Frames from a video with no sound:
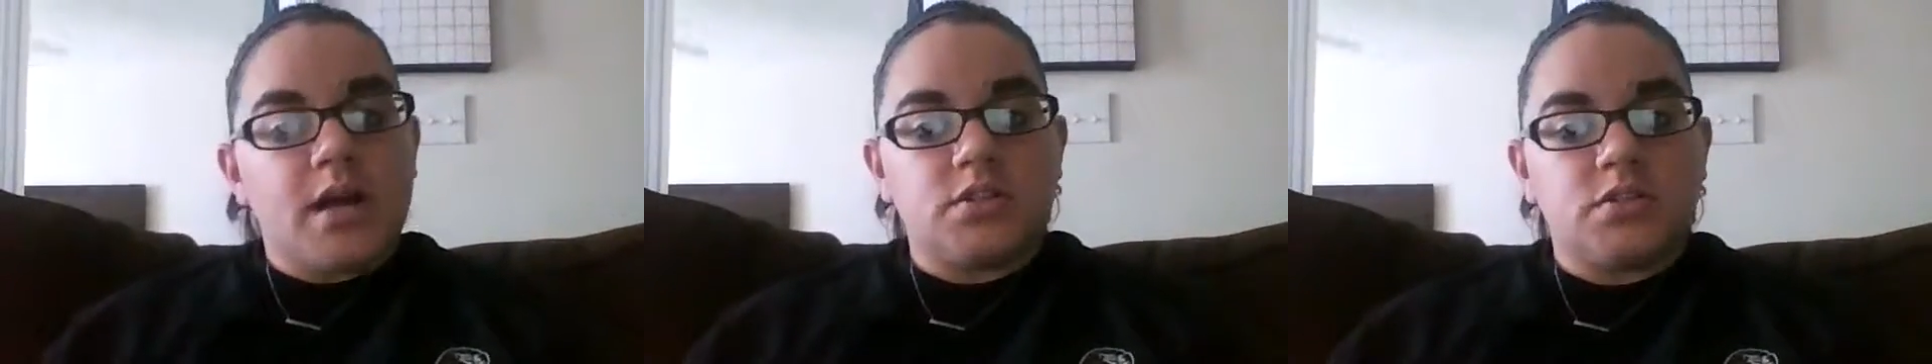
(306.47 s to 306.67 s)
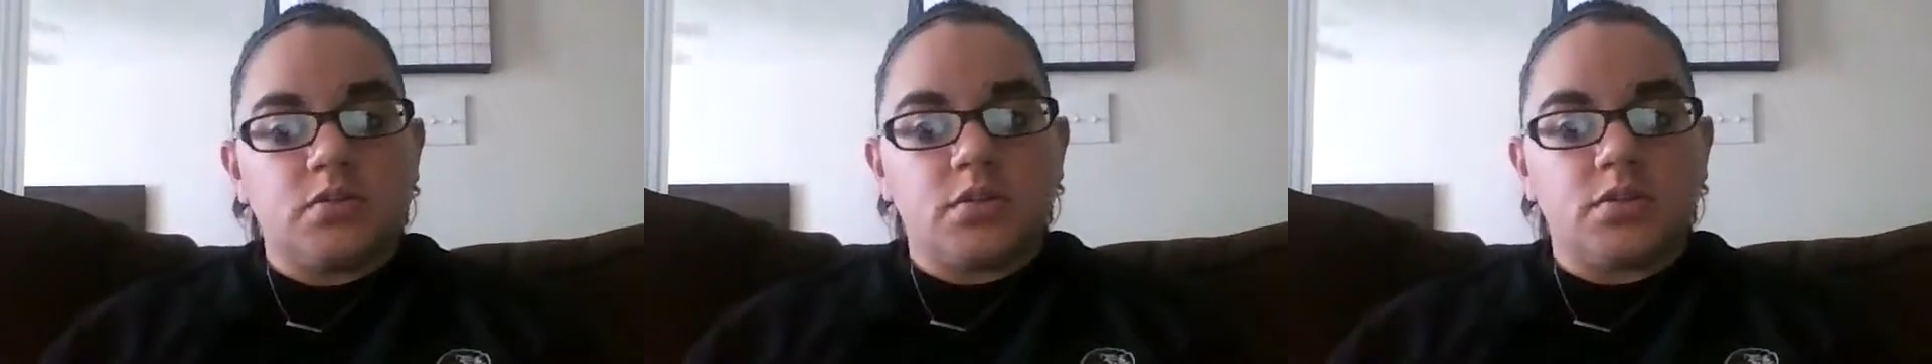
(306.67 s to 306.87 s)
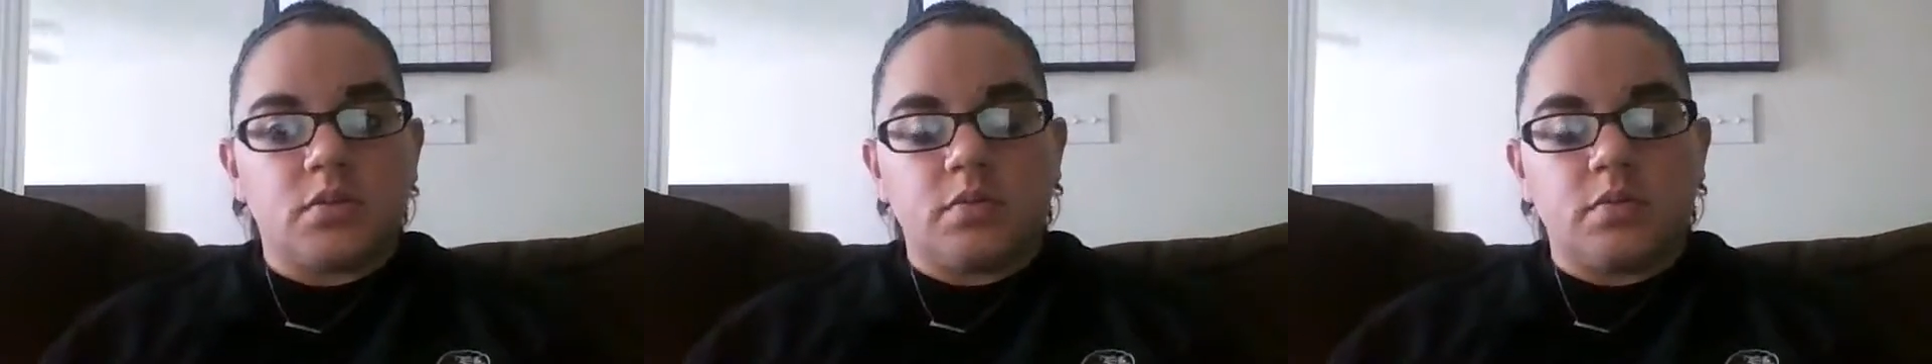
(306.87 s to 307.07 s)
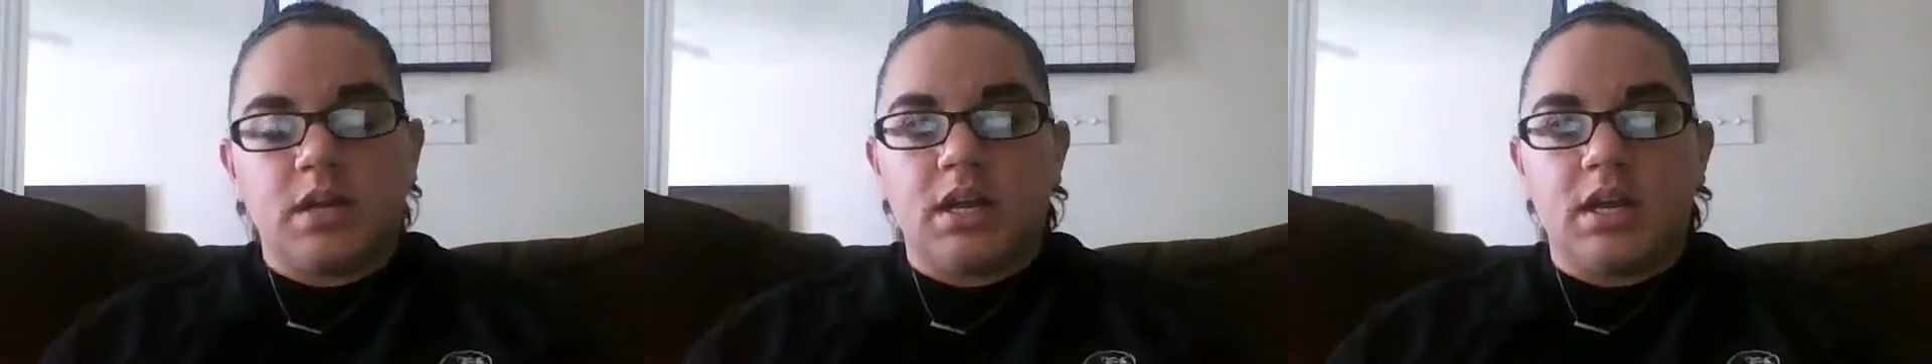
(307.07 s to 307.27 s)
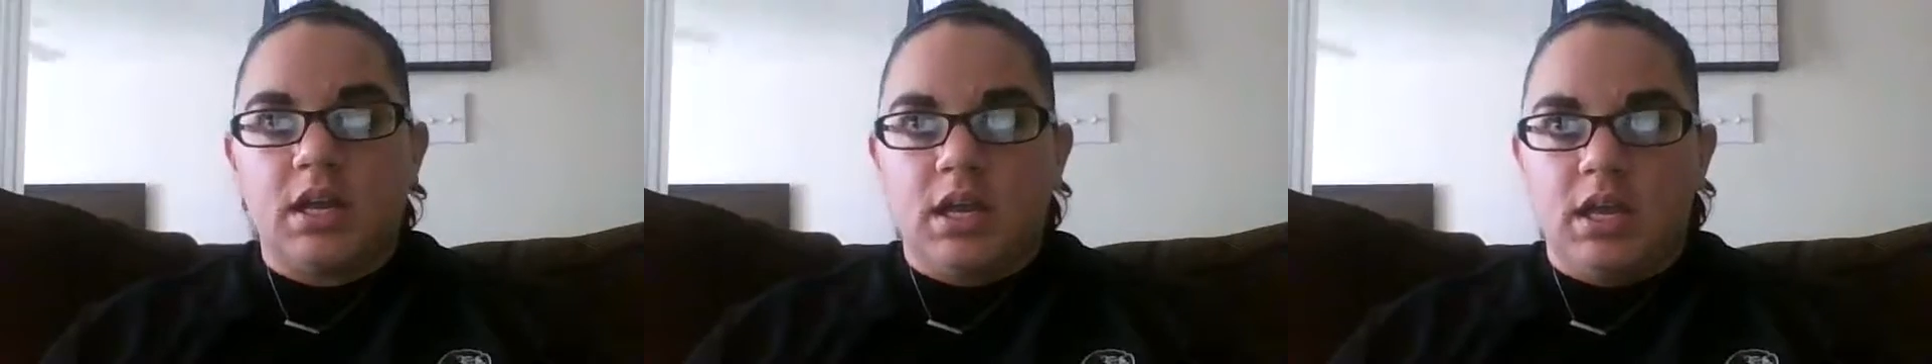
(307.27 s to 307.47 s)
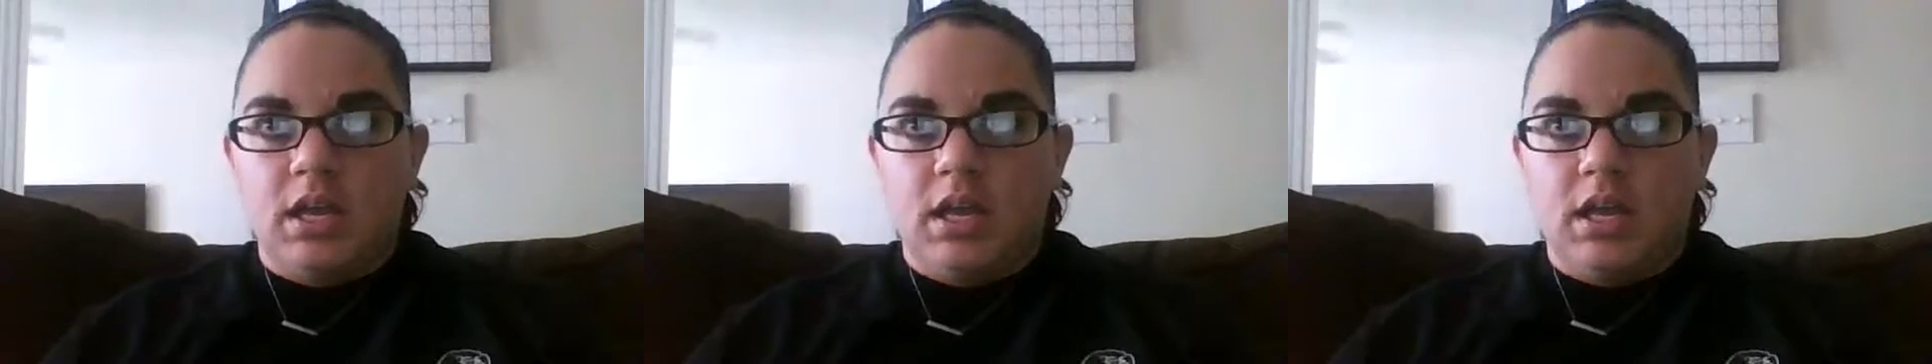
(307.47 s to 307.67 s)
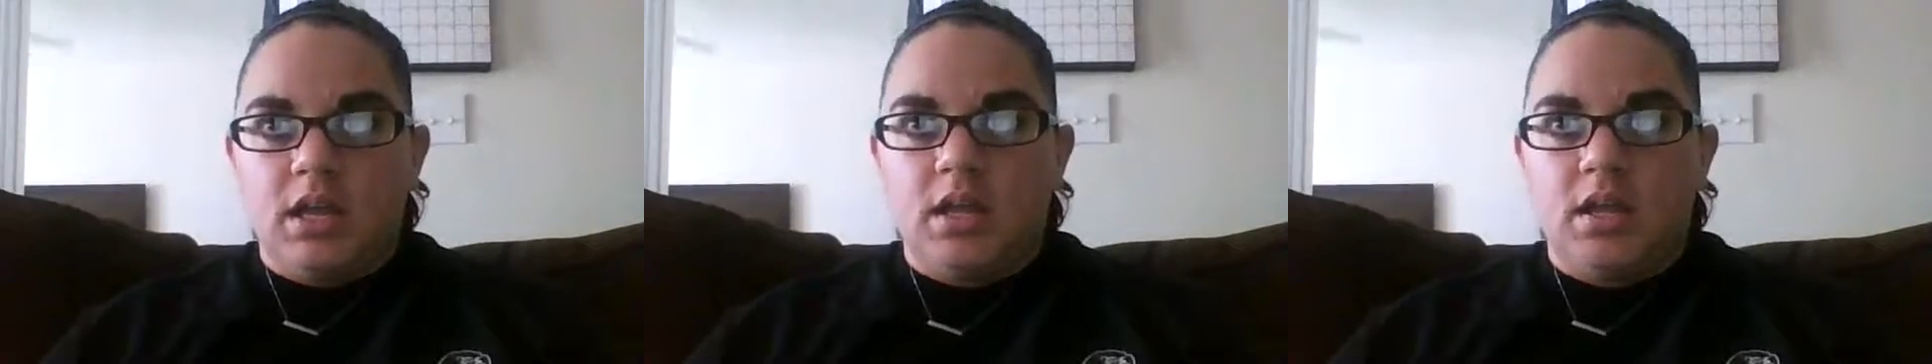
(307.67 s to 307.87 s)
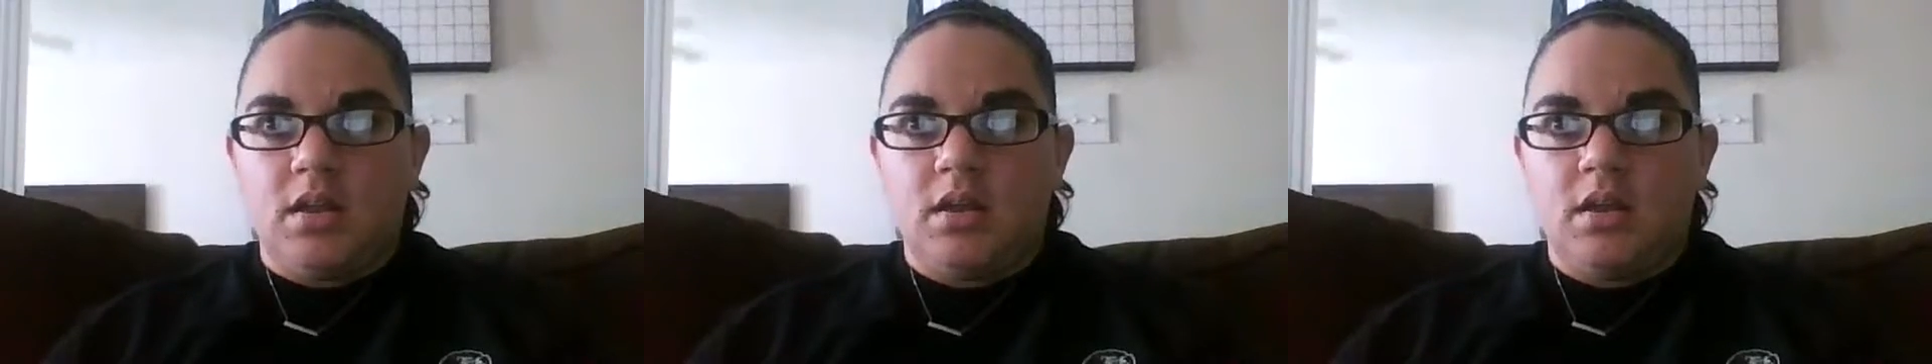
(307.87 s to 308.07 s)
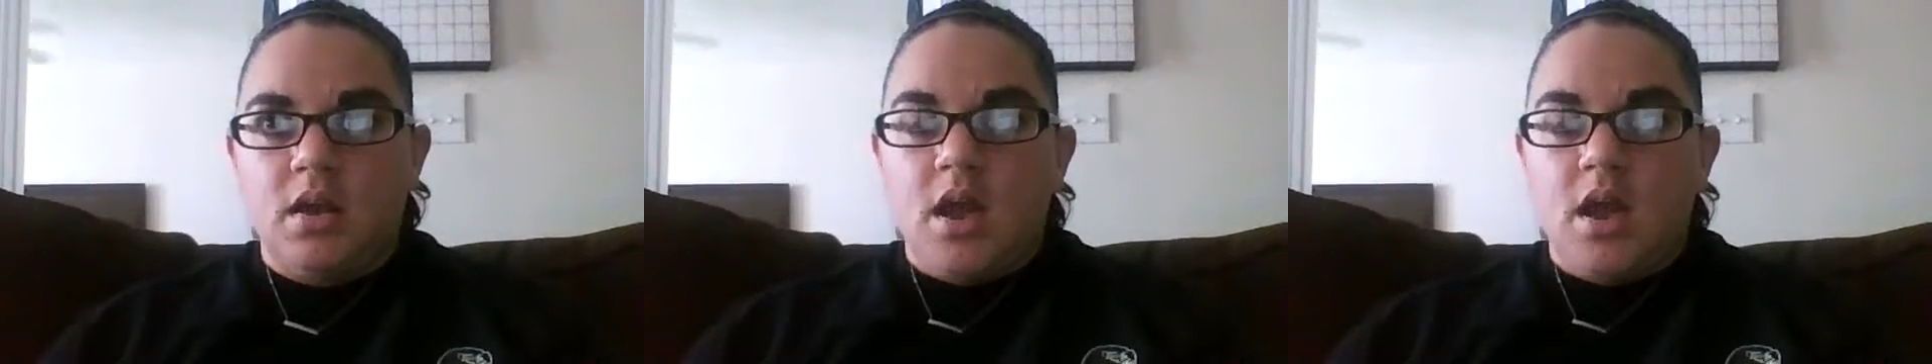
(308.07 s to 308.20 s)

students are reading in